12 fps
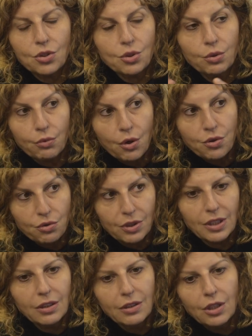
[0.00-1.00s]
to do a
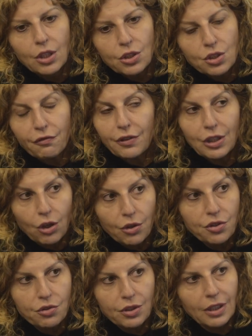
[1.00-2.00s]
rosary to free
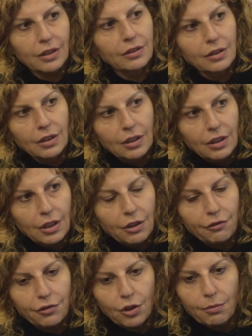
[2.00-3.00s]
Austria
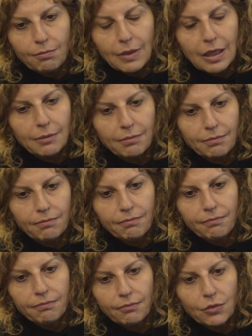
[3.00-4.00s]

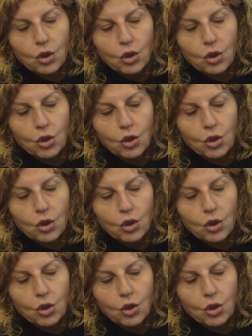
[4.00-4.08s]
from